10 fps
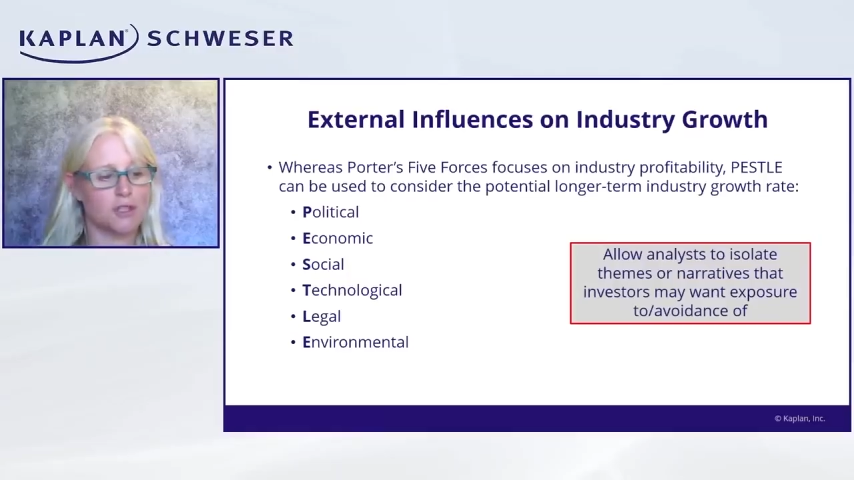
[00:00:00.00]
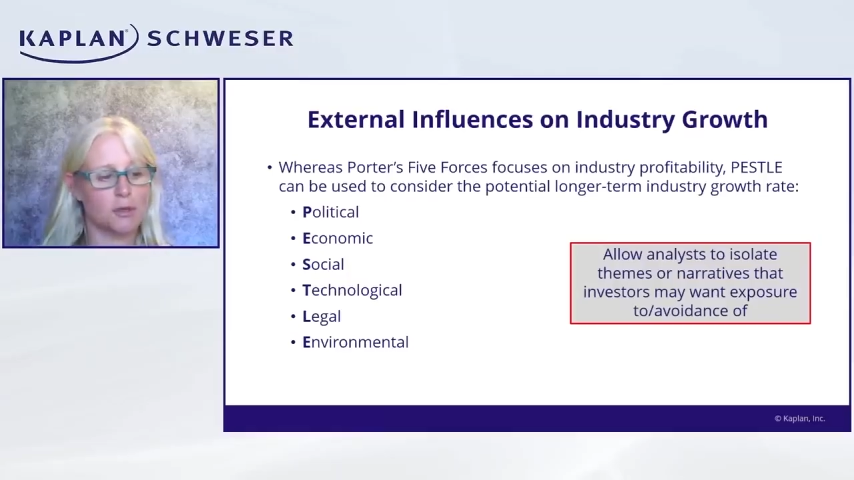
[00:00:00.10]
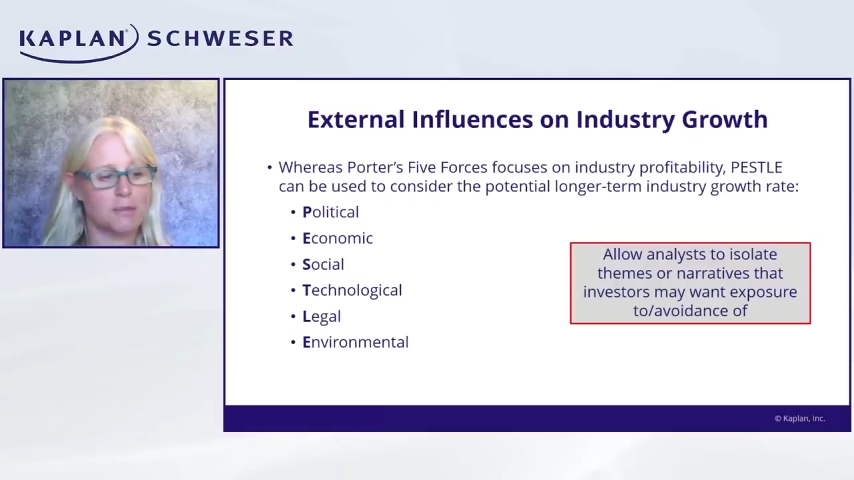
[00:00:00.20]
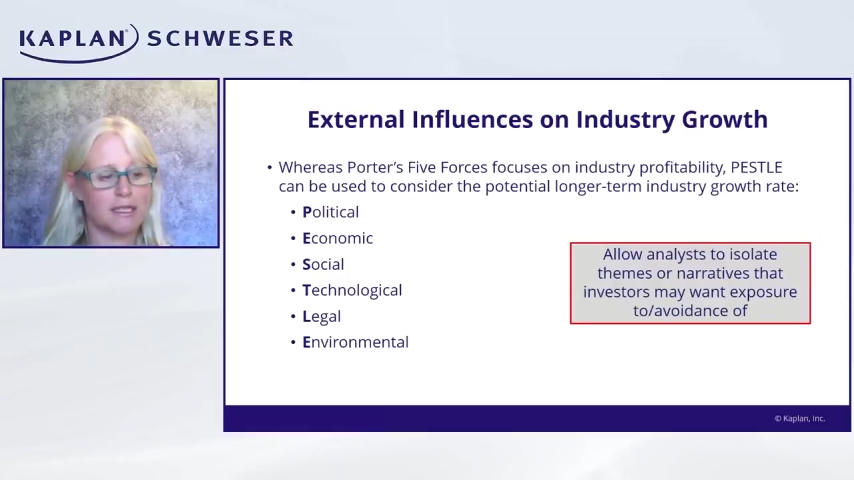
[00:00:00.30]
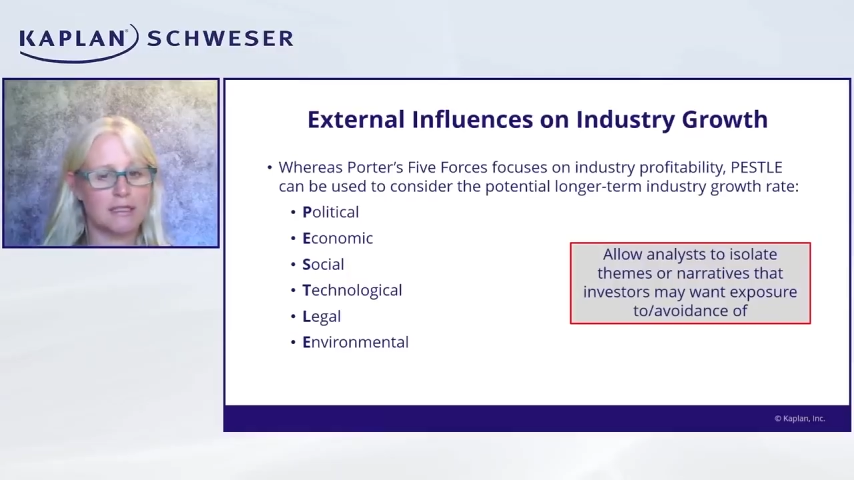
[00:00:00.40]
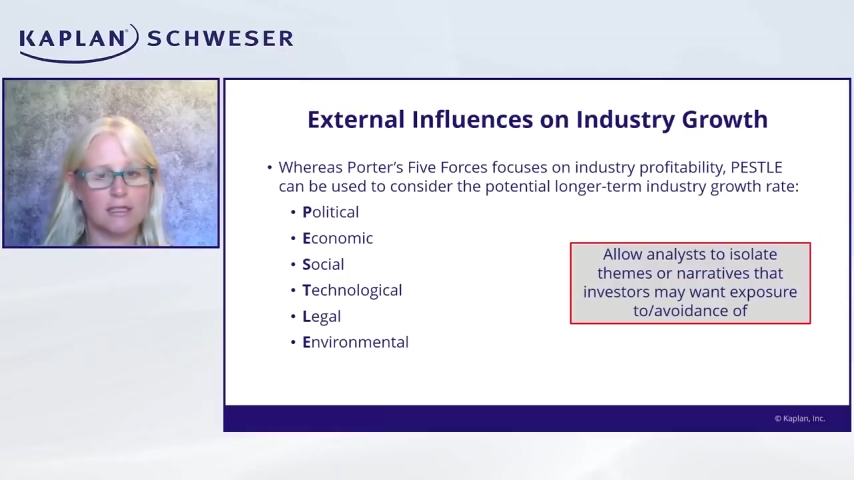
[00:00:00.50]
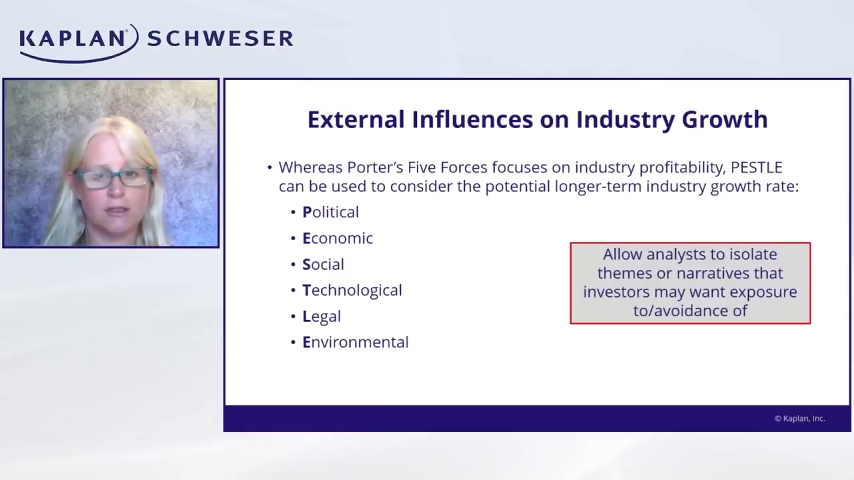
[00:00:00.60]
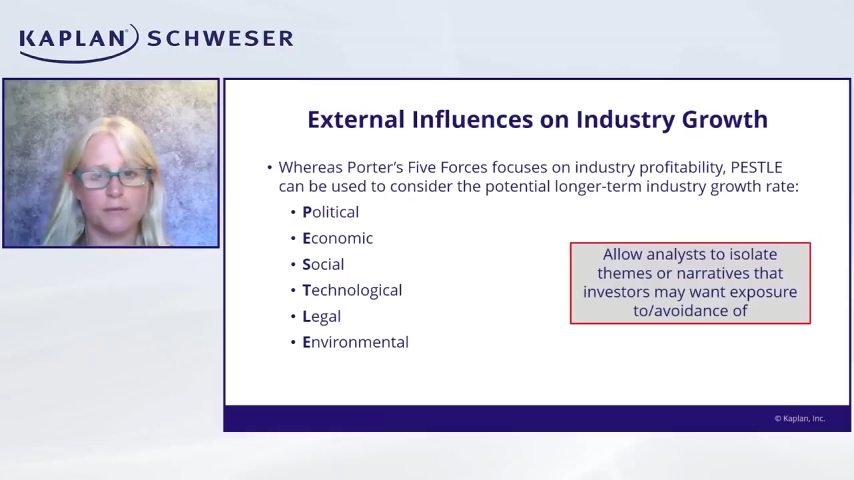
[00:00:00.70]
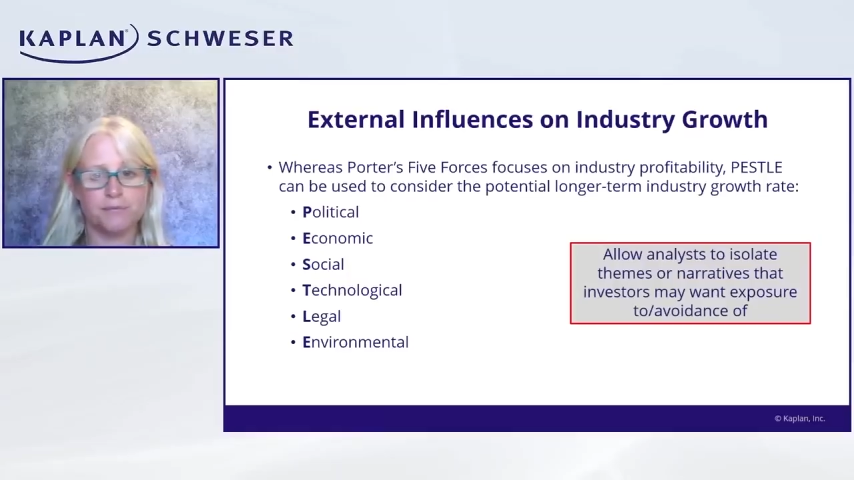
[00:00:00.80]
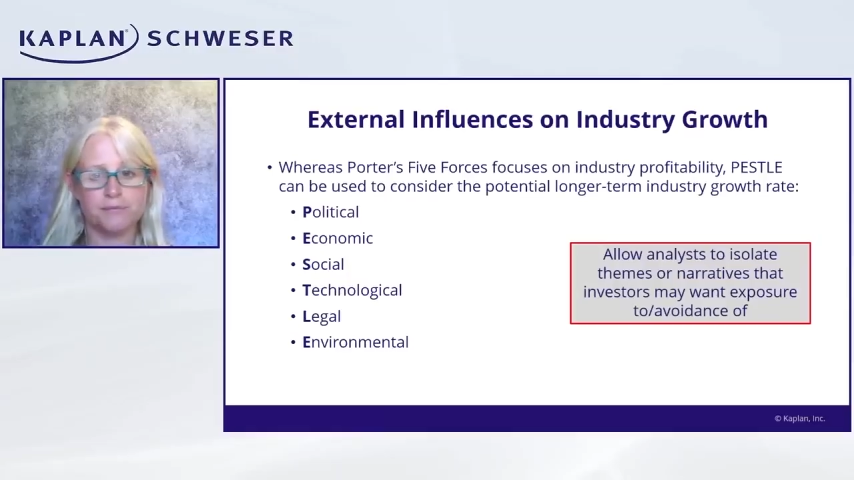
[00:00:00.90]
So
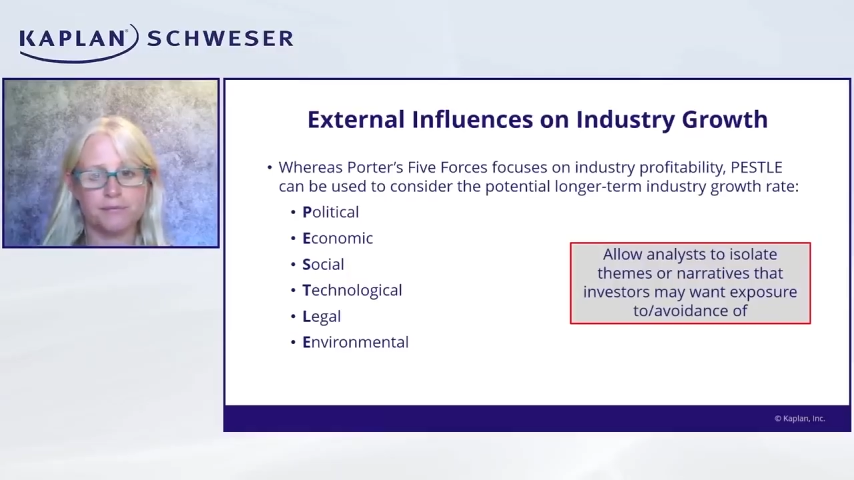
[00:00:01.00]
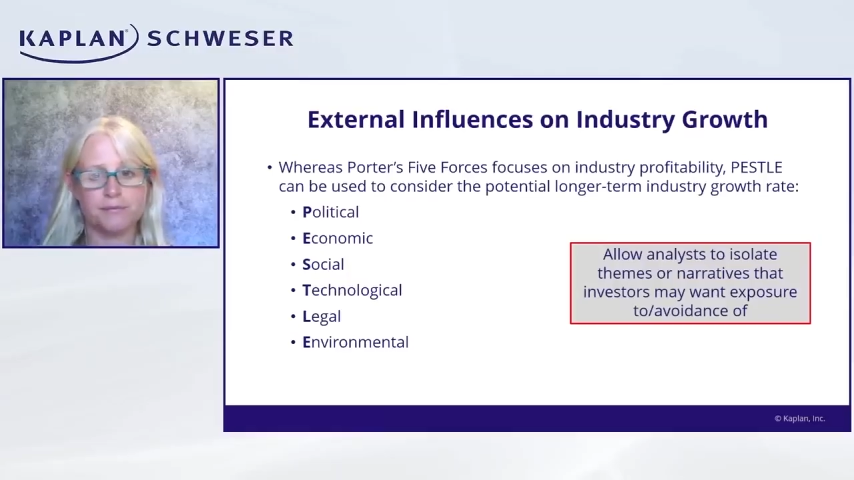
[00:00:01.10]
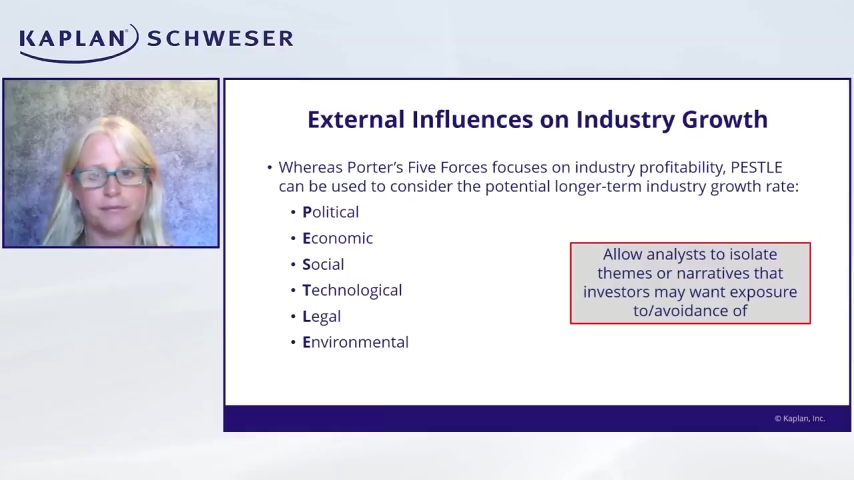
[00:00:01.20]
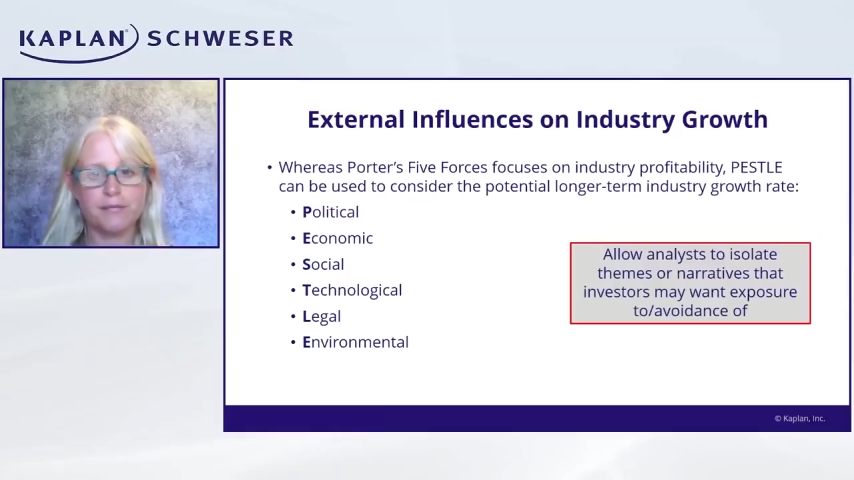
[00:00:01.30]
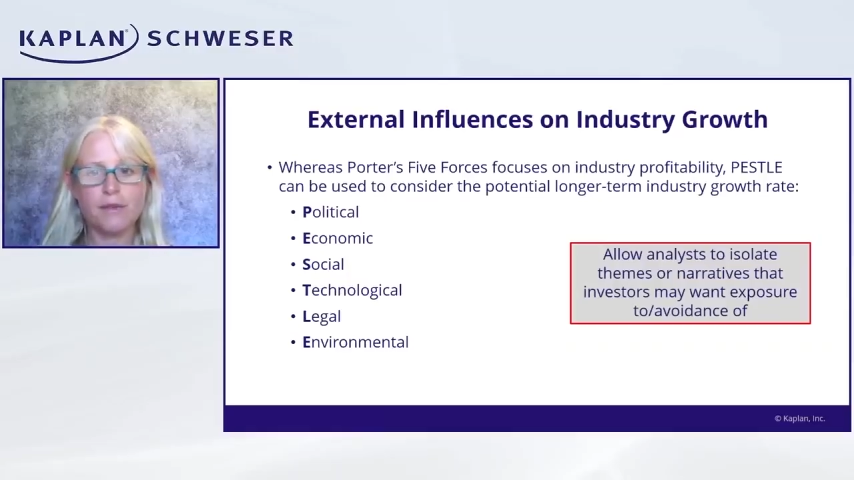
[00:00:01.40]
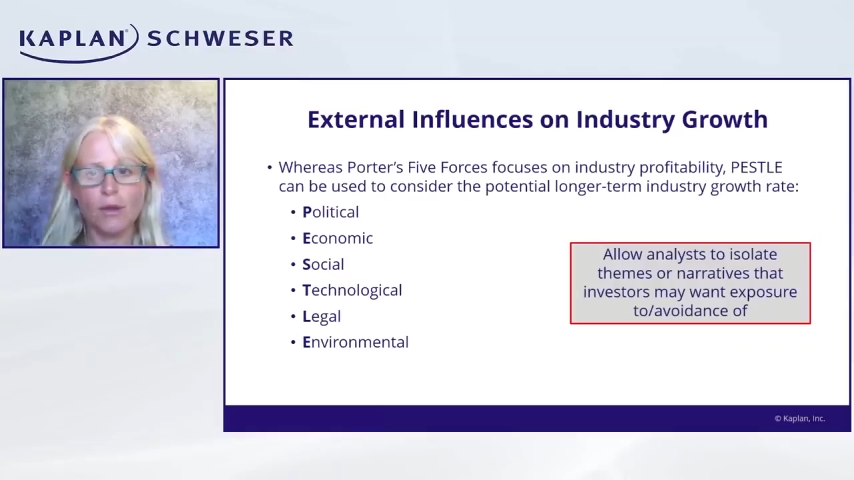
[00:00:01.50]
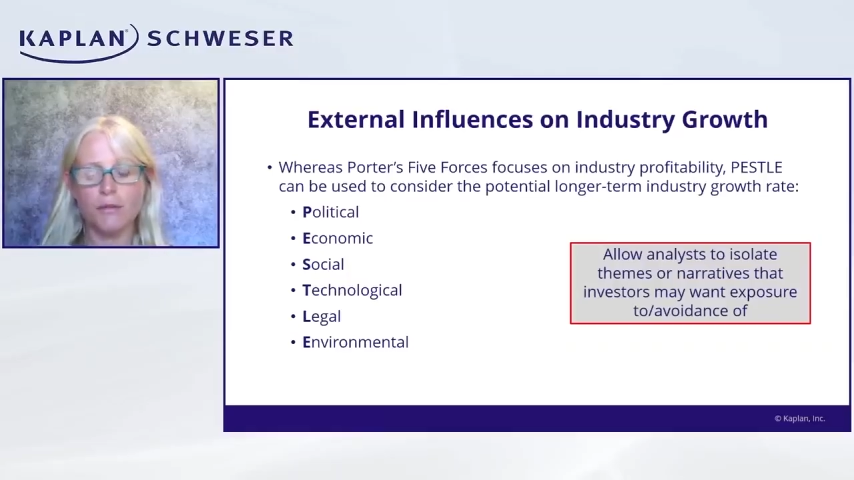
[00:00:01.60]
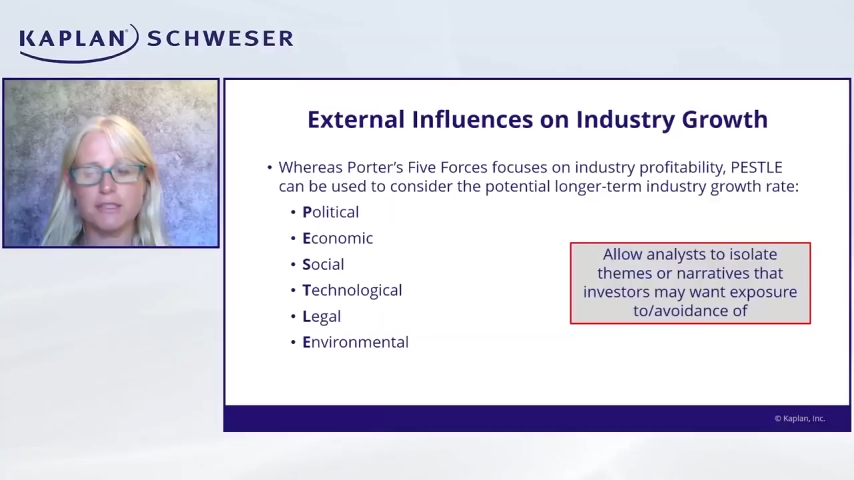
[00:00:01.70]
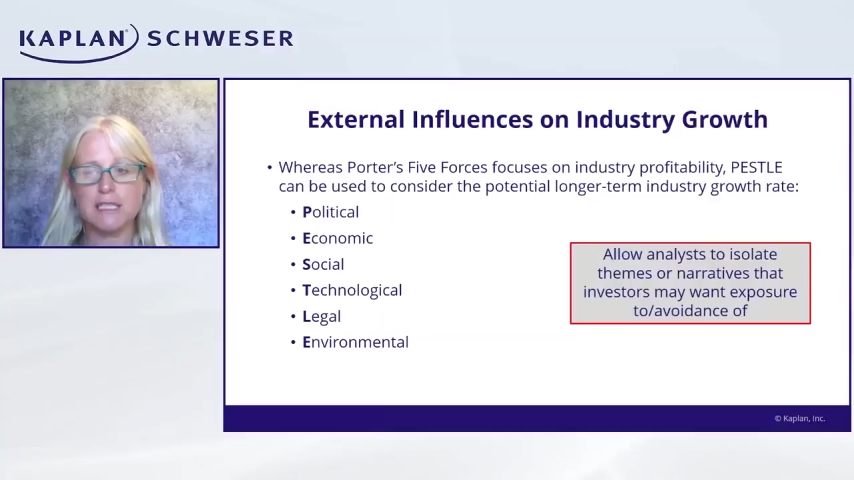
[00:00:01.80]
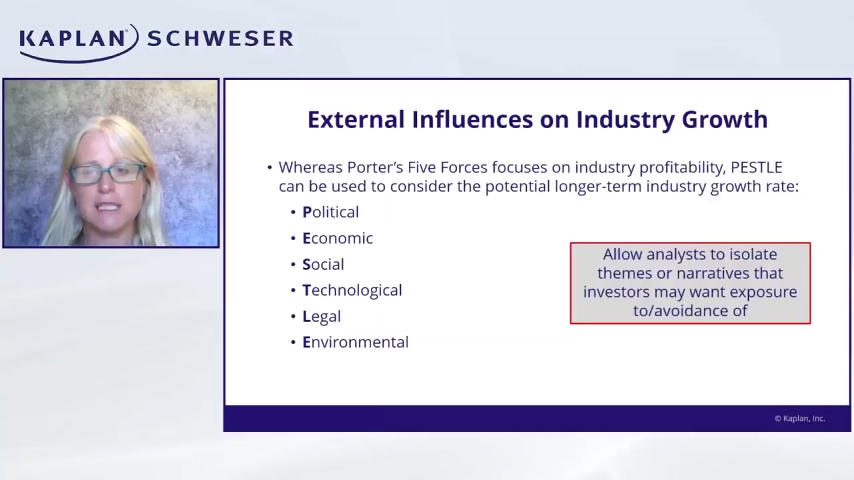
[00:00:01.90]
political,
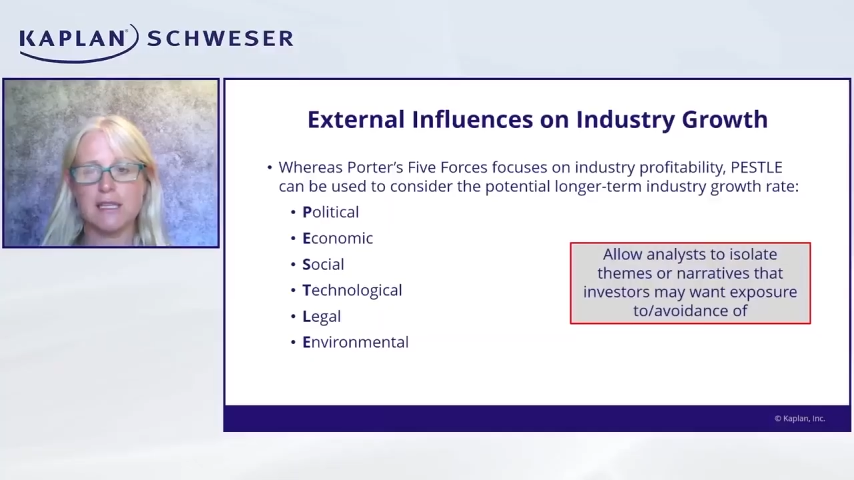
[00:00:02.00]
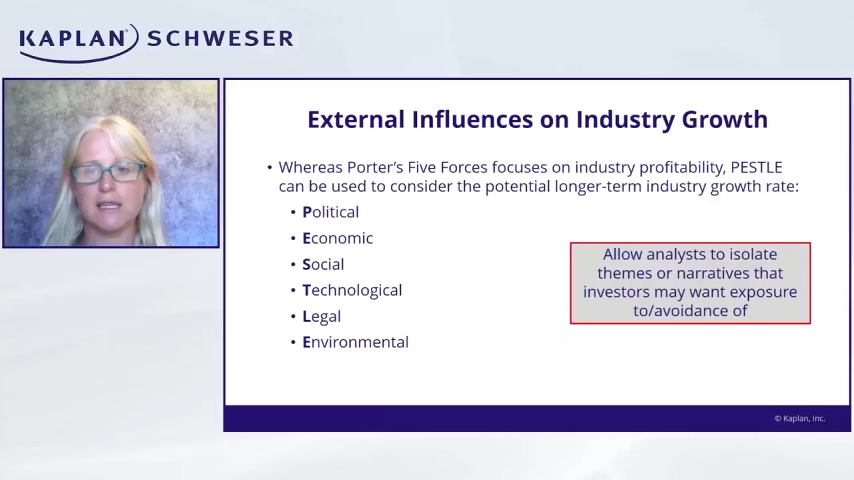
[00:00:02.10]
obviously